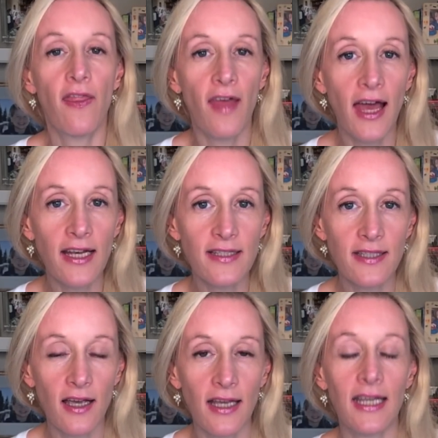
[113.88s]
That
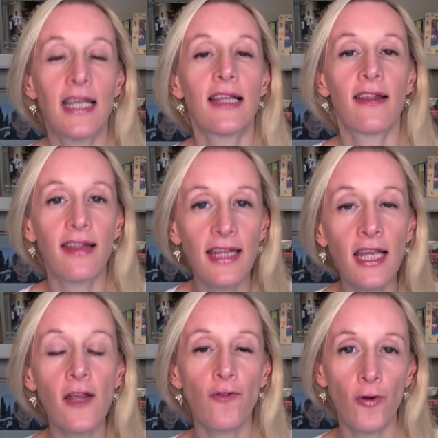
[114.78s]
aside,
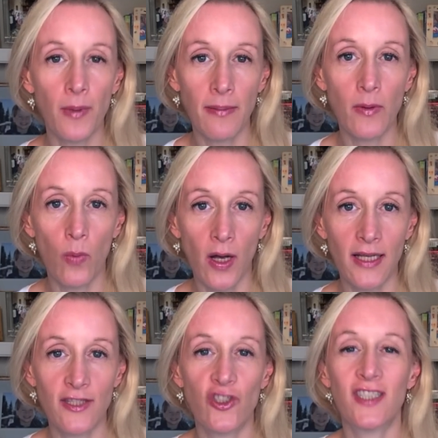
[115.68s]
see if your baby
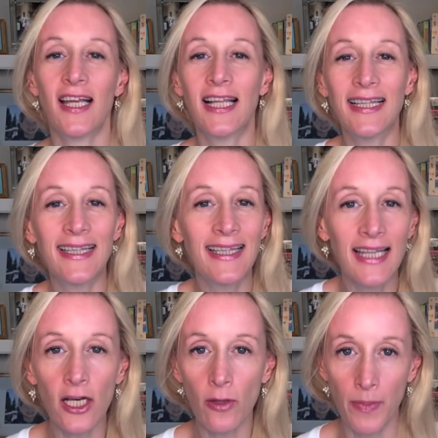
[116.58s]
wants just a
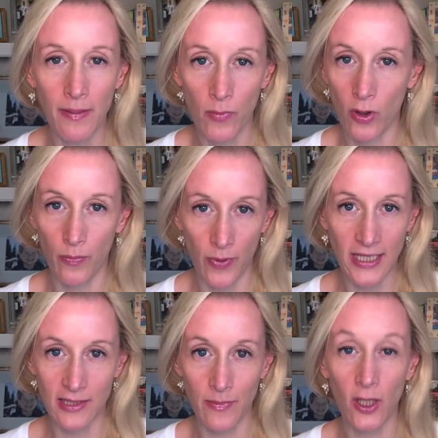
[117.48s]
little bit more
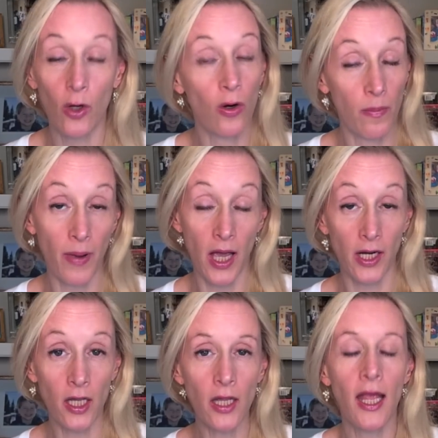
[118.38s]
breast milk or
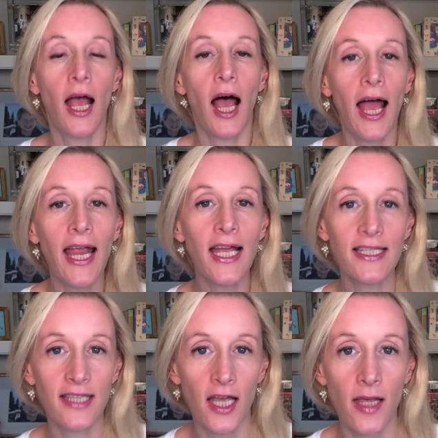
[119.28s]
bottle. I
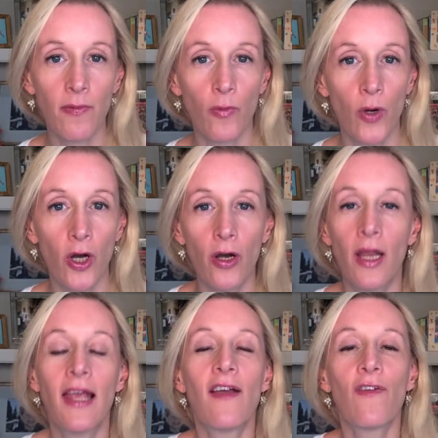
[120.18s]
had times
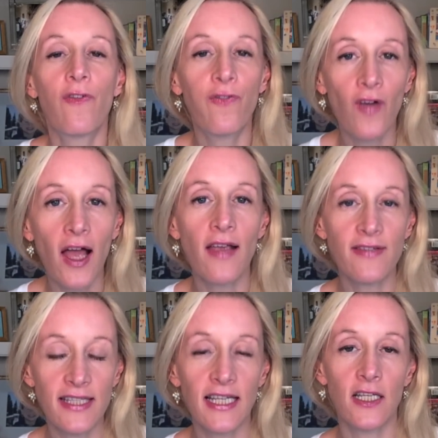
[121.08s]
where five
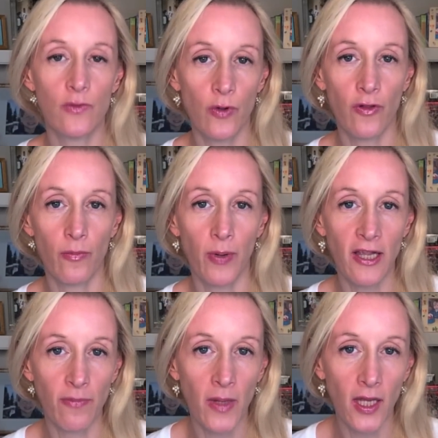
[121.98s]
seconds worth of
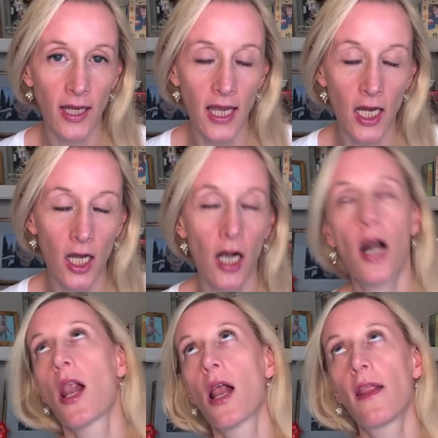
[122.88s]
breast milk and
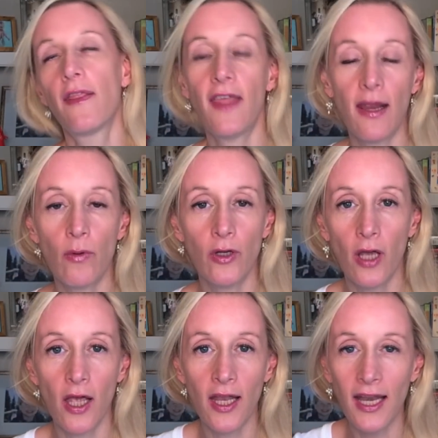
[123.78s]
they were
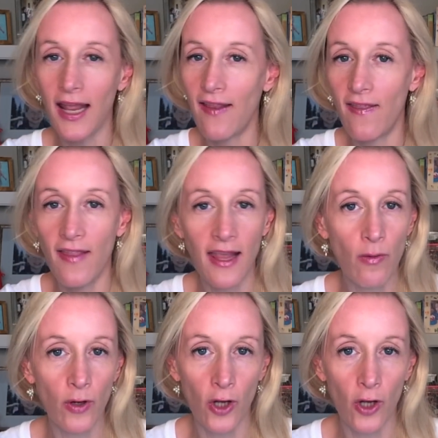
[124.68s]
done and they were